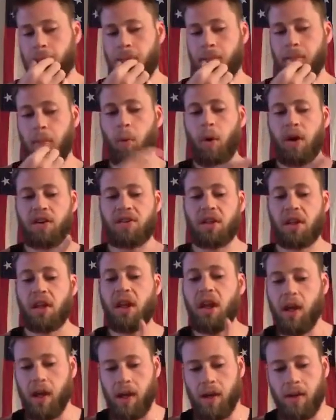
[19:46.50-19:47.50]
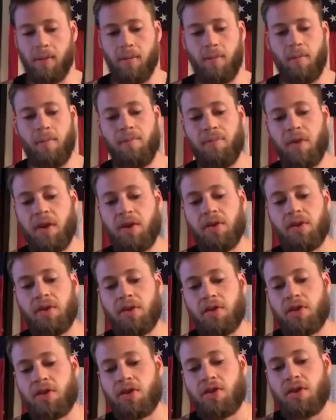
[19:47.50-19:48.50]
But what's the key?
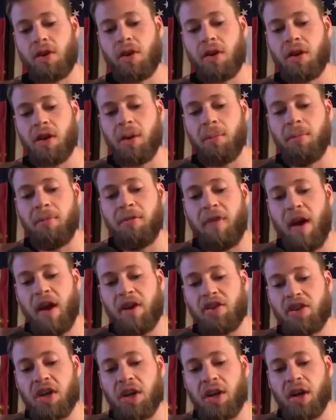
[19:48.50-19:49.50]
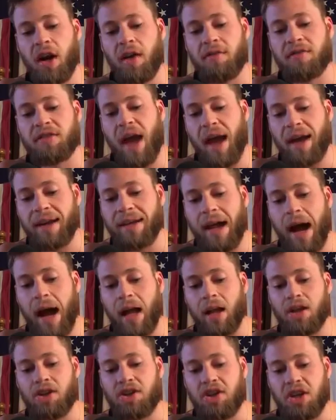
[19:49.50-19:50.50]
Circumvention of
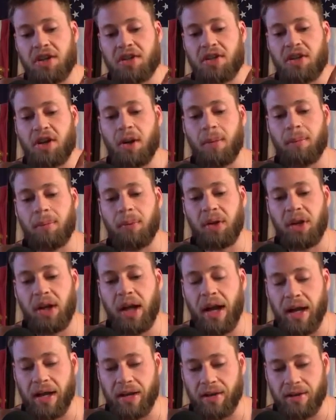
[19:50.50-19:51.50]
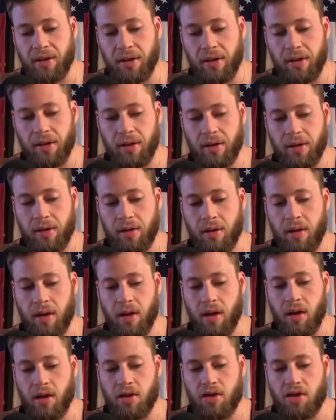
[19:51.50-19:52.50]
Technologies complaint.
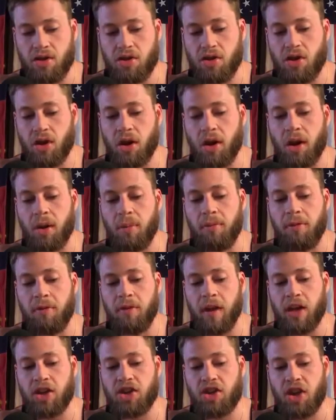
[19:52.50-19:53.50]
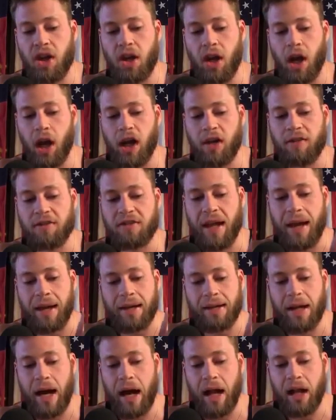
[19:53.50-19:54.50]
circumvention of
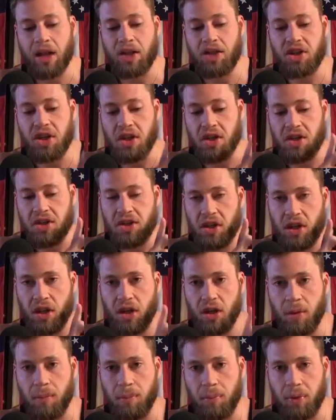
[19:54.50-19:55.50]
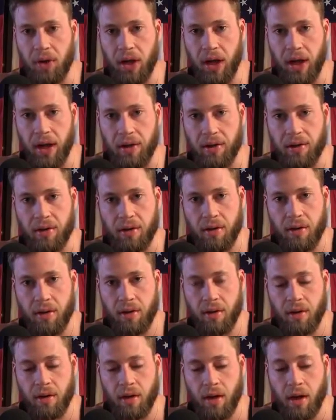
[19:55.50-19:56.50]
technologies complaint.
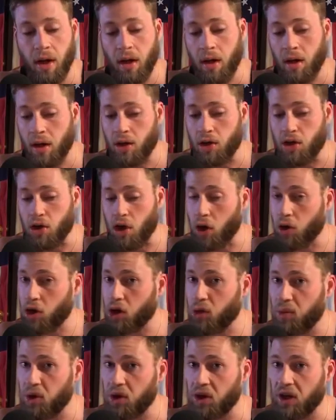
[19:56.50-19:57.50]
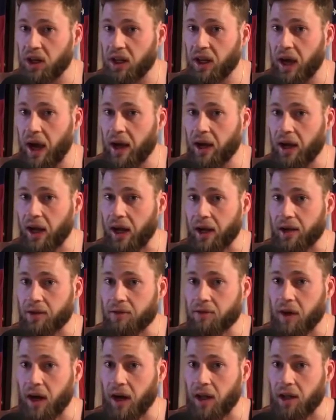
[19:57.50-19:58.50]
No community guideline
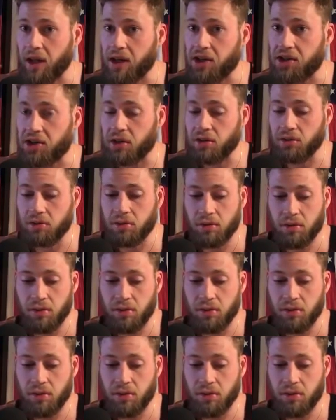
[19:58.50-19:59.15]
violation.